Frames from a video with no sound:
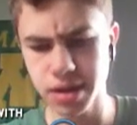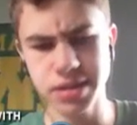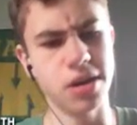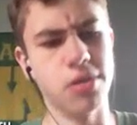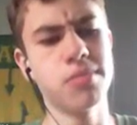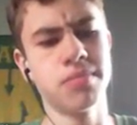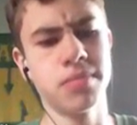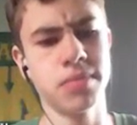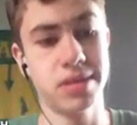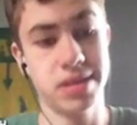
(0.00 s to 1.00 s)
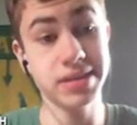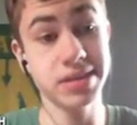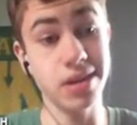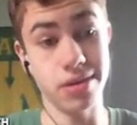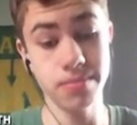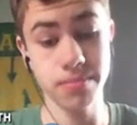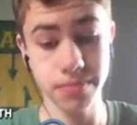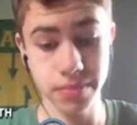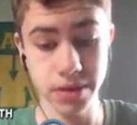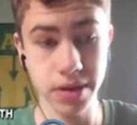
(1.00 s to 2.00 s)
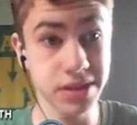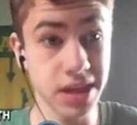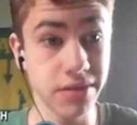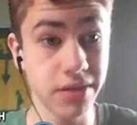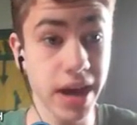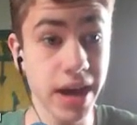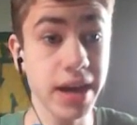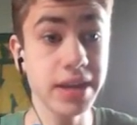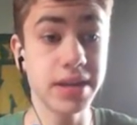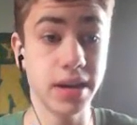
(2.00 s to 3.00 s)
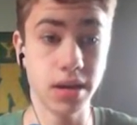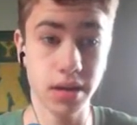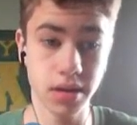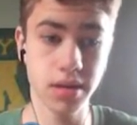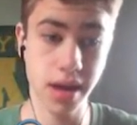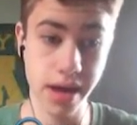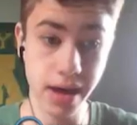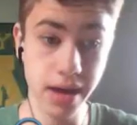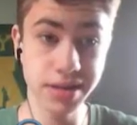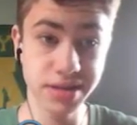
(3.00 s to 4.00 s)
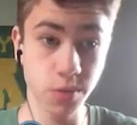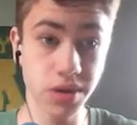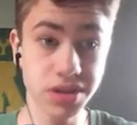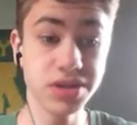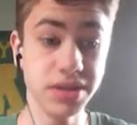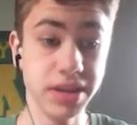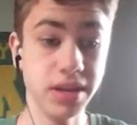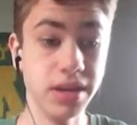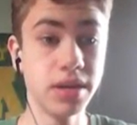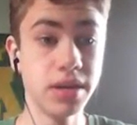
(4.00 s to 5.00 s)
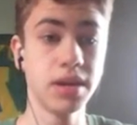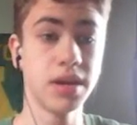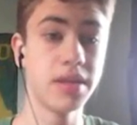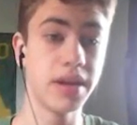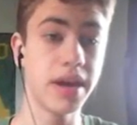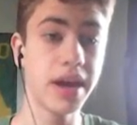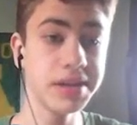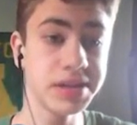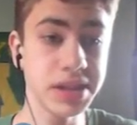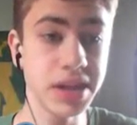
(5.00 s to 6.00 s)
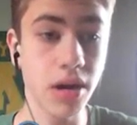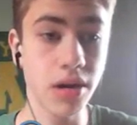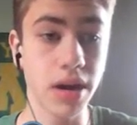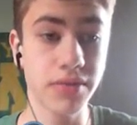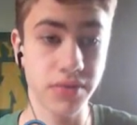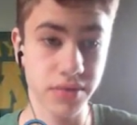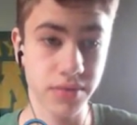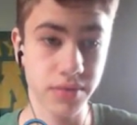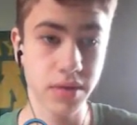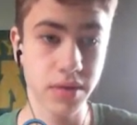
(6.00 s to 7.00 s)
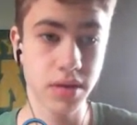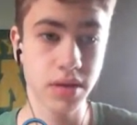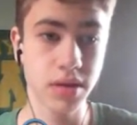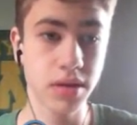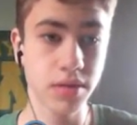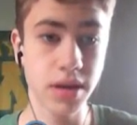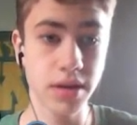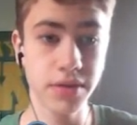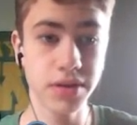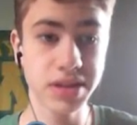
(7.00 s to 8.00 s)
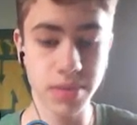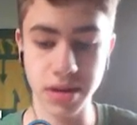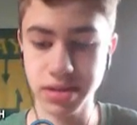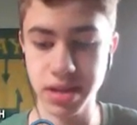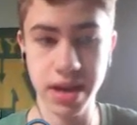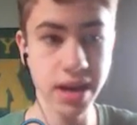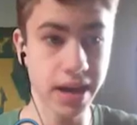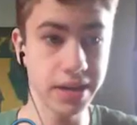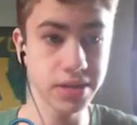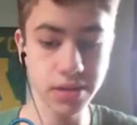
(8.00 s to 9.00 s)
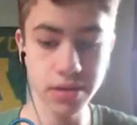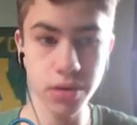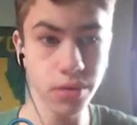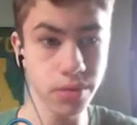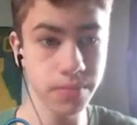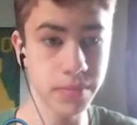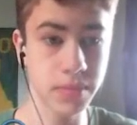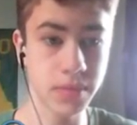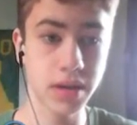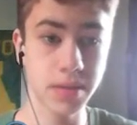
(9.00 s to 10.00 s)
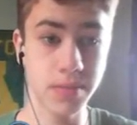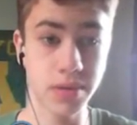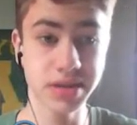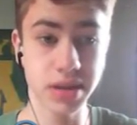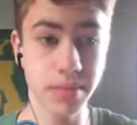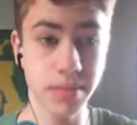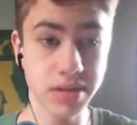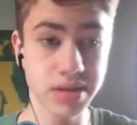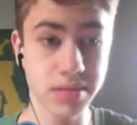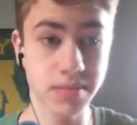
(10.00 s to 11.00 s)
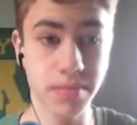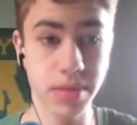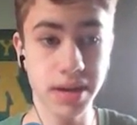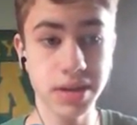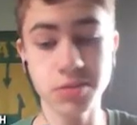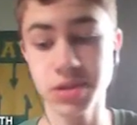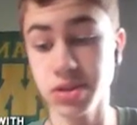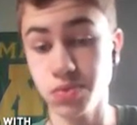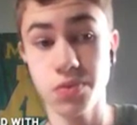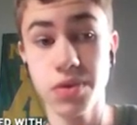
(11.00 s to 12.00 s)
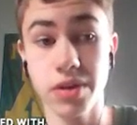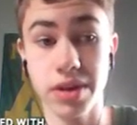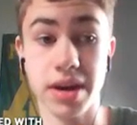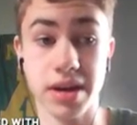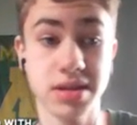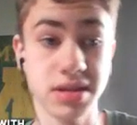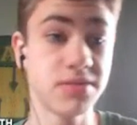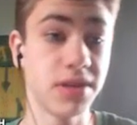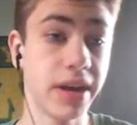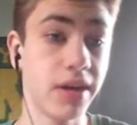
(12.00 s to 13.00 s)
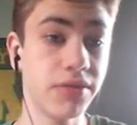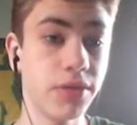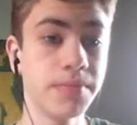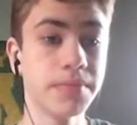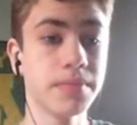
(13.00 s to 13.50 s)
So to get started, you have to have an A tag. A is what you need, and then href. If you just press A enter though, it brings up this page, which is really nice. It's really helpful.